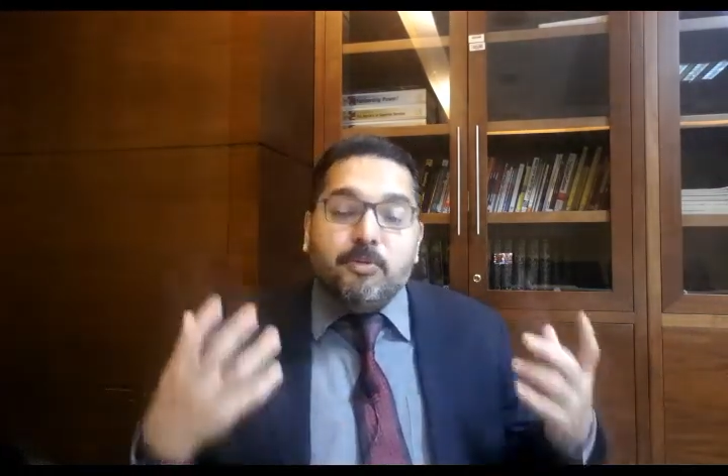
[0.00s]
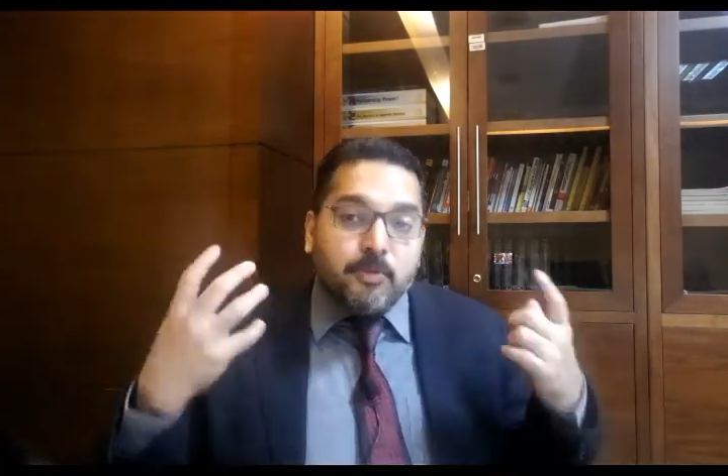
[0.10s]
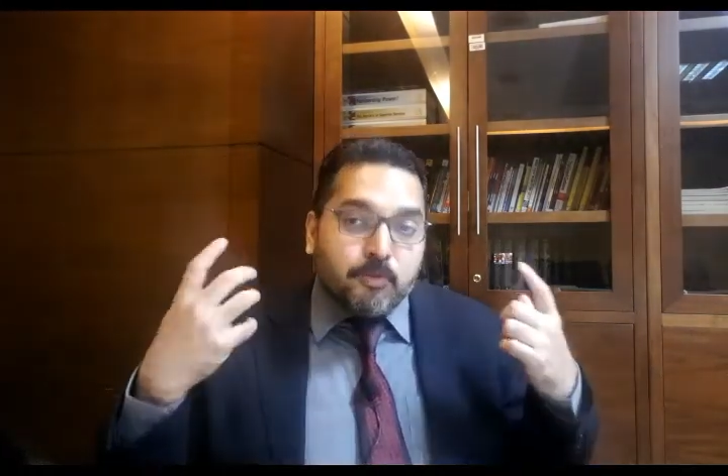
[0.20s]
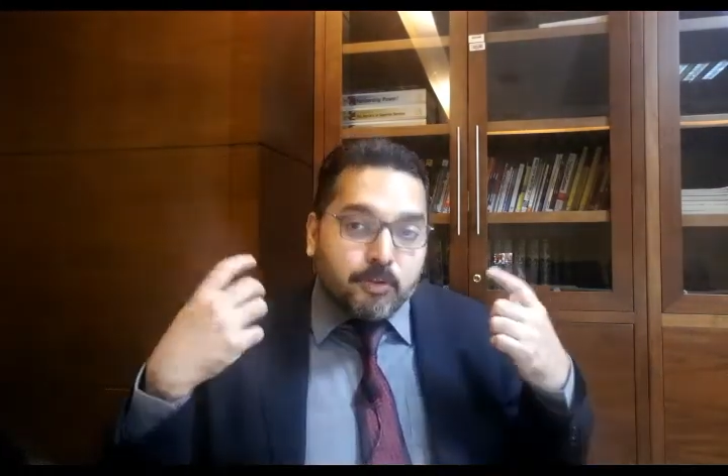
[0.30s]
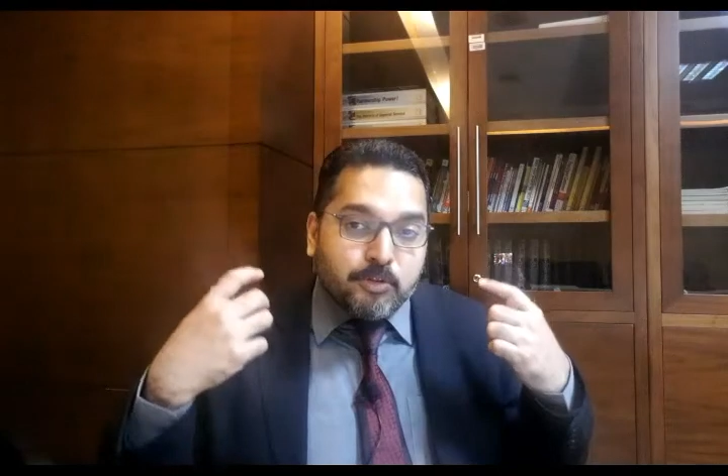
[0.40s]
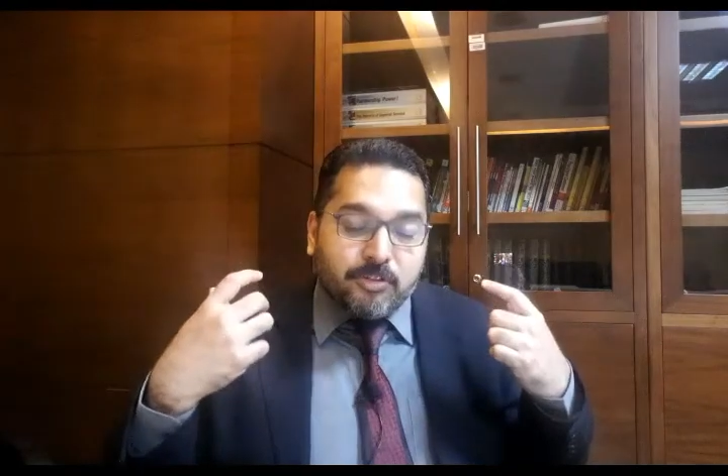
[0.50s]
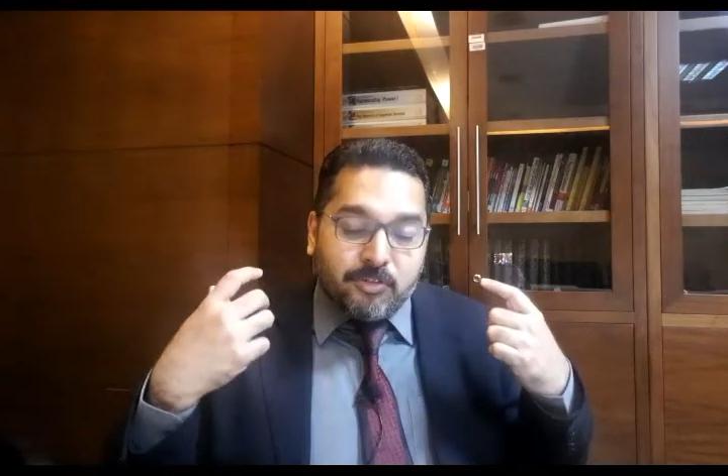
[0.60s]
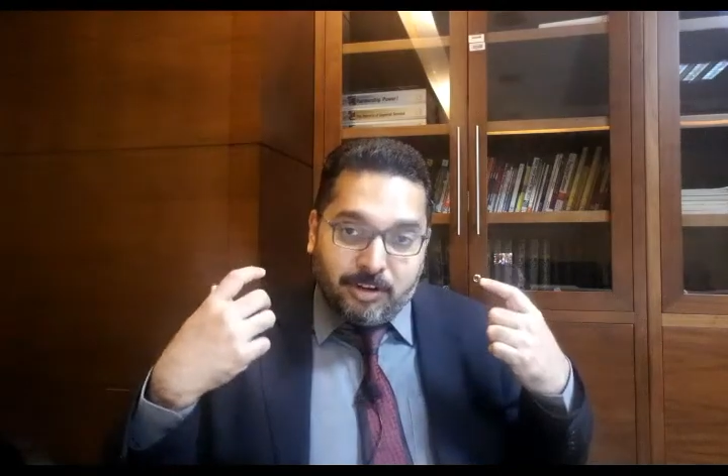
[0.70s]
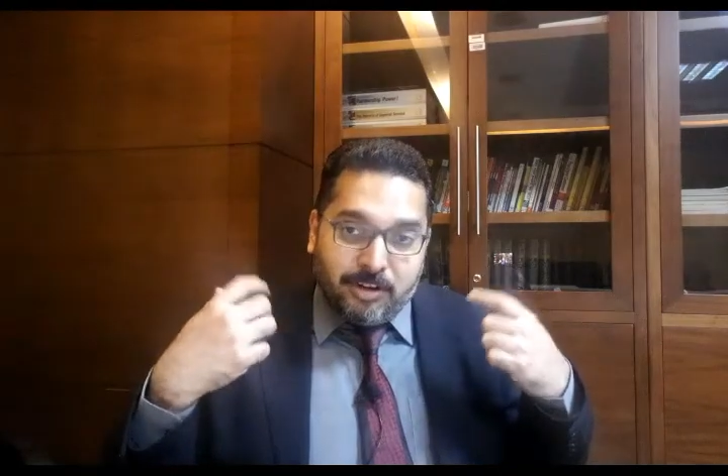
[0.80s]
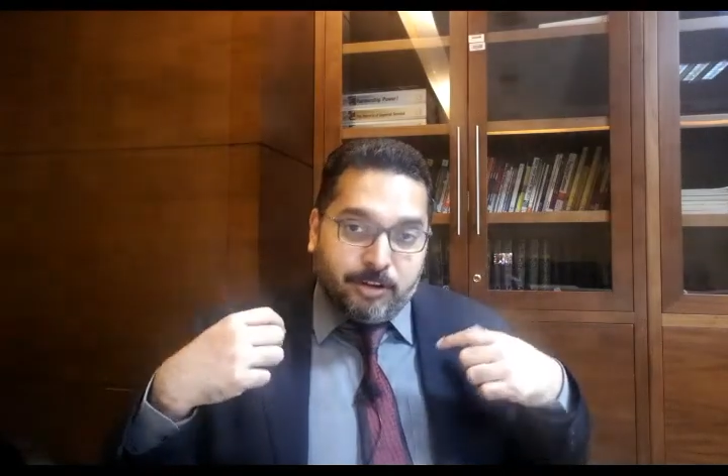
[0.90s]
but what you're
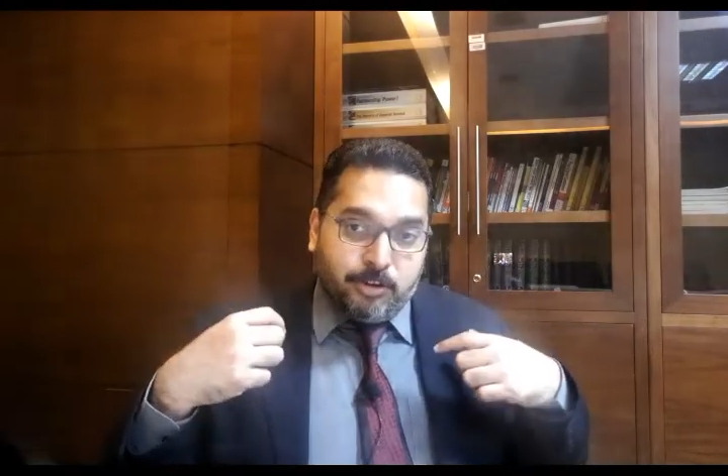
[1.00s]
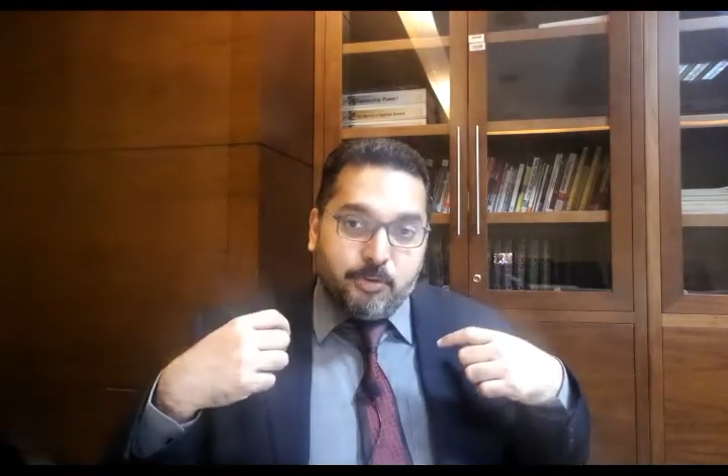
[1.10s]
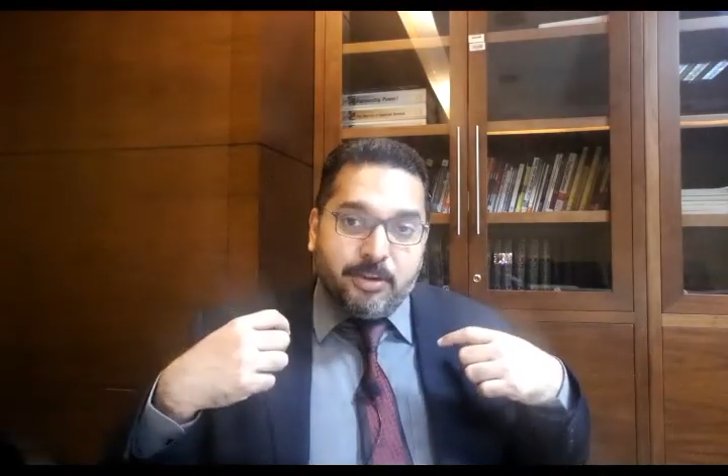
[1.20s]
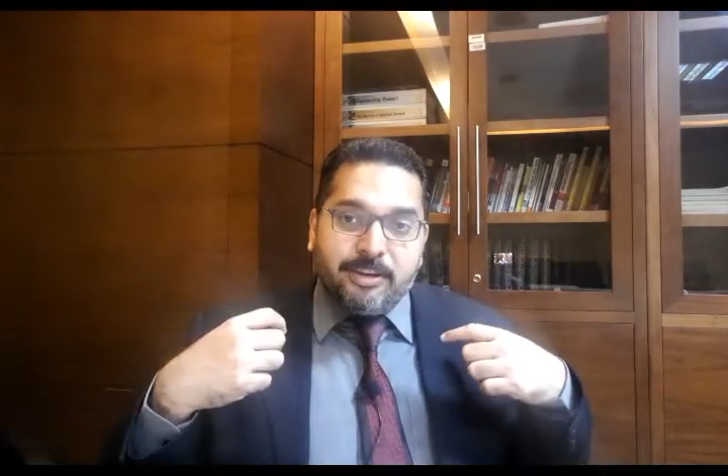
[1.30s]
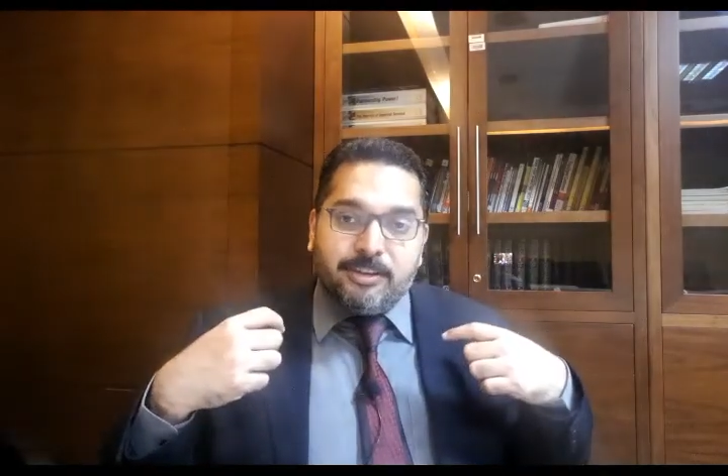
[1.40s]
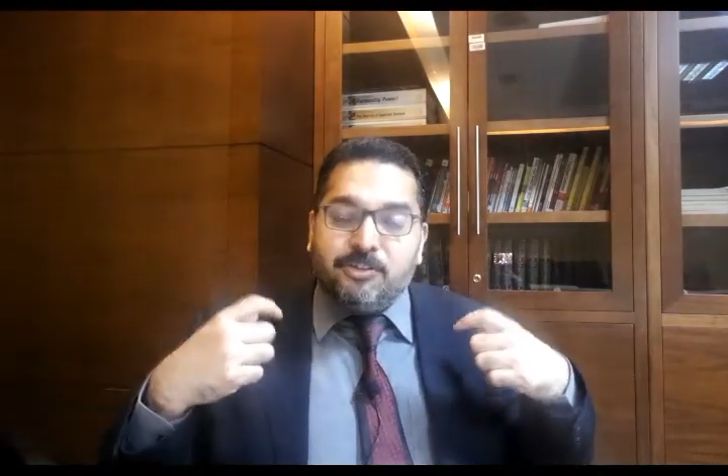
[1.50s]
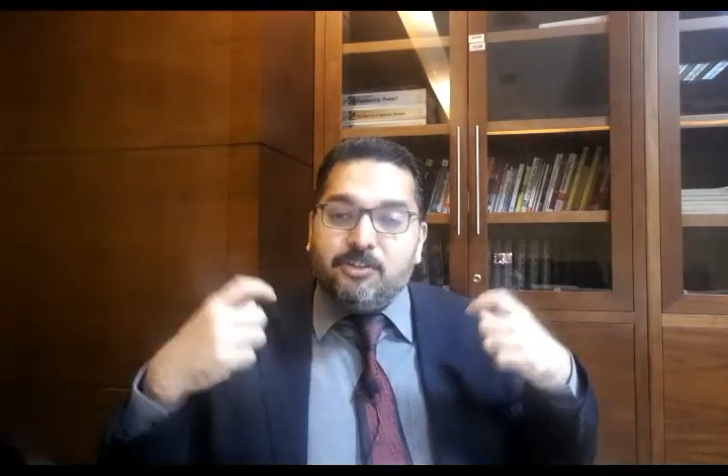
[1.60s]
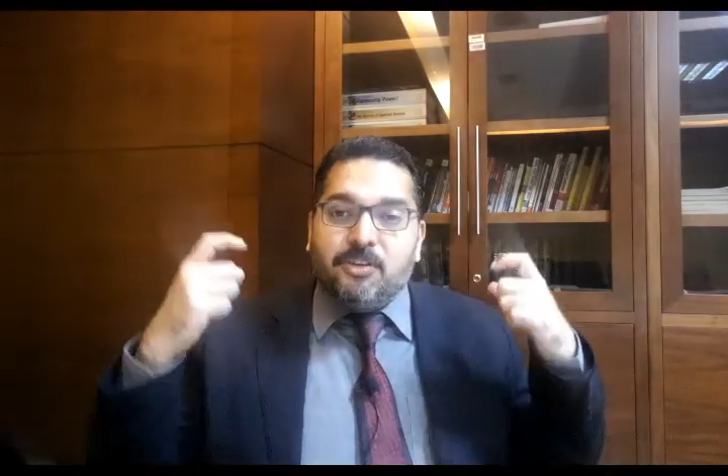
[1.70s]
doing is